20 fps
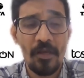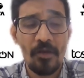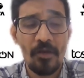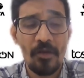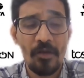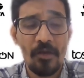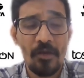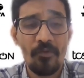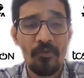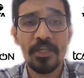
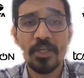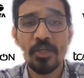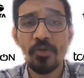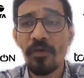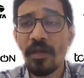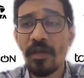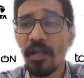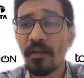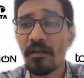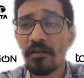whether
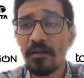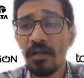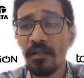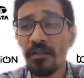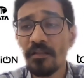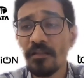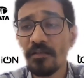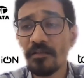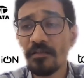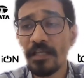you can
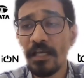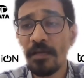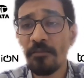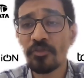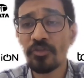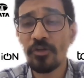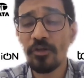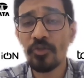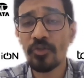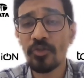run the
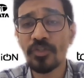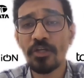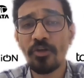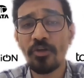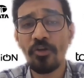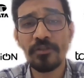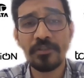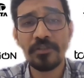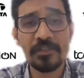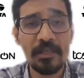same
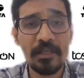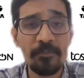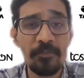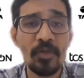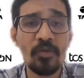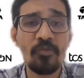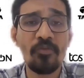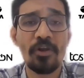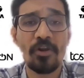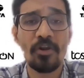solution on
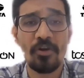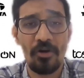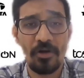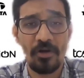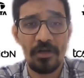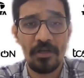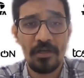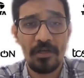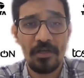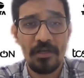CPU or
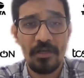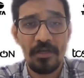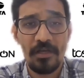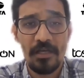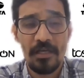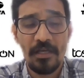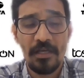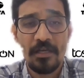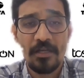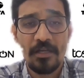not.
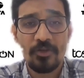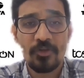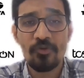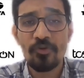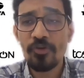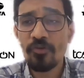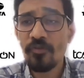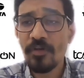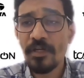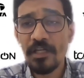
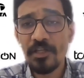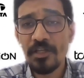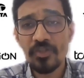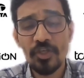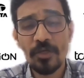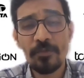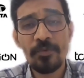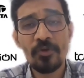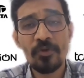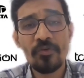Do you need a
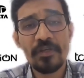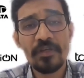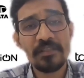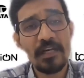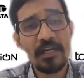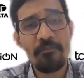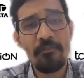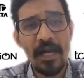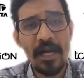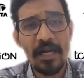GPU? Is
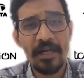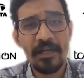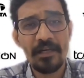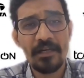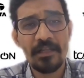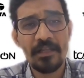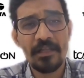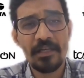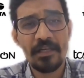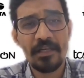that a
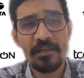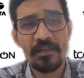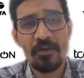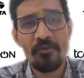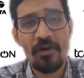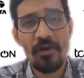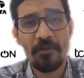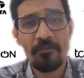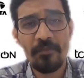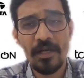mandatory
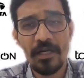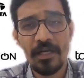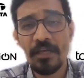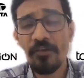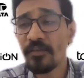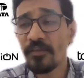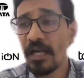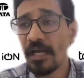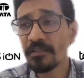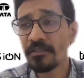requirement?
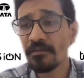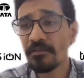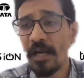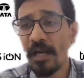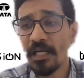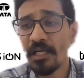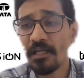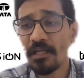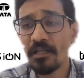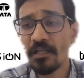If that is a
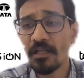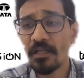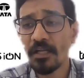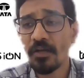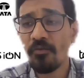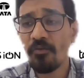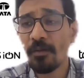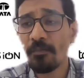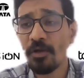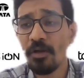mandatory
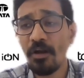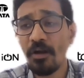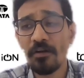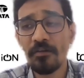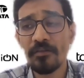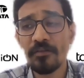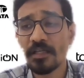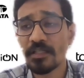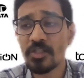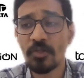requirement, a
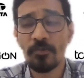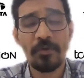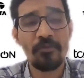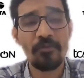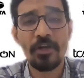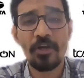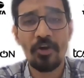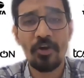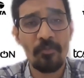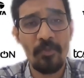lot of
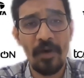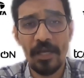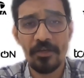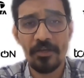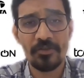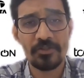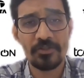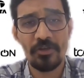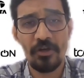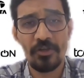customer will not buy
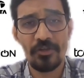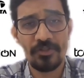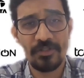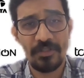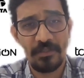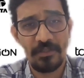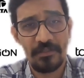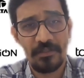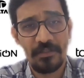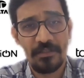your solution,